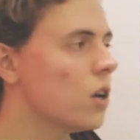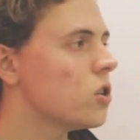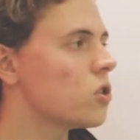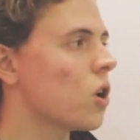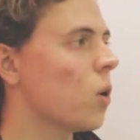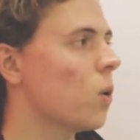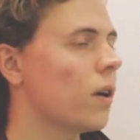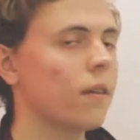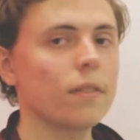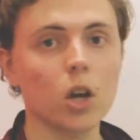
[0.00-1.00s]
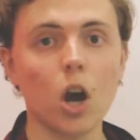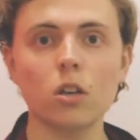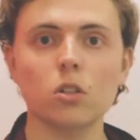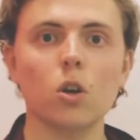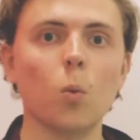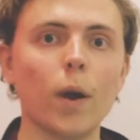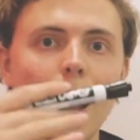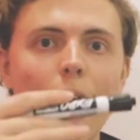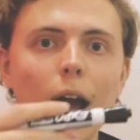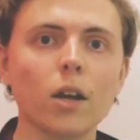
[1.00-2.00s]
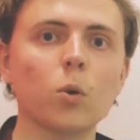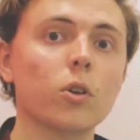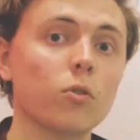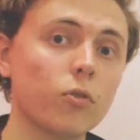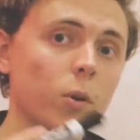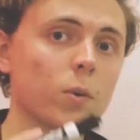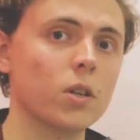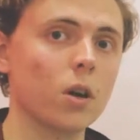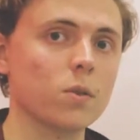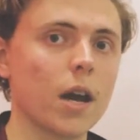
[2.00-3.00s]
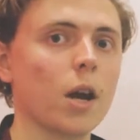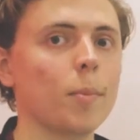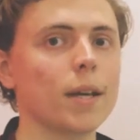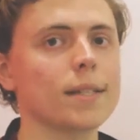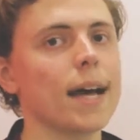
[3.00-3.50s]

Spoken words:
So the costs go way higher when your frequency goes higher because